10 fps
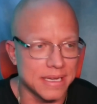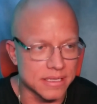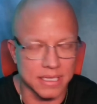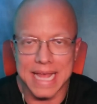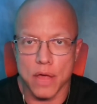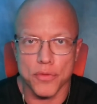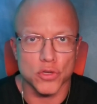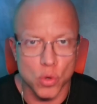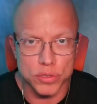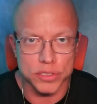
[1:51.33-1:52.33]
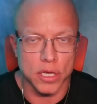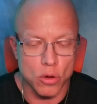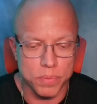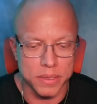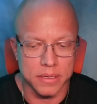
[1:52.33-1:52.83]
and it's allowed the doors to
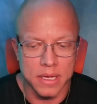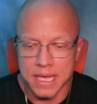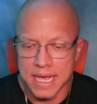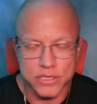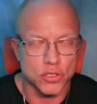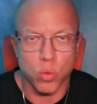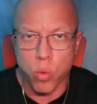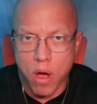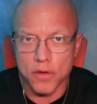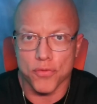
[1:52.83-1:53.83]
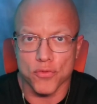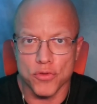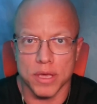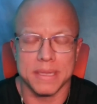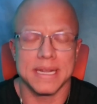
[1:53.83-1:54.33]
open and just walk through
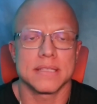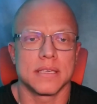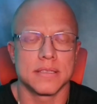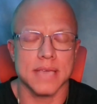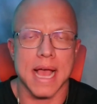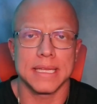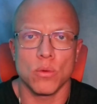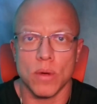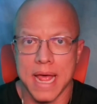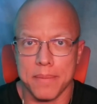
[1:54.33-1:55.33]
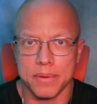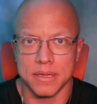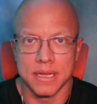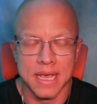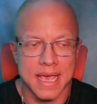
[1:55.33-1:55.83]
them. And that's exactly what happened.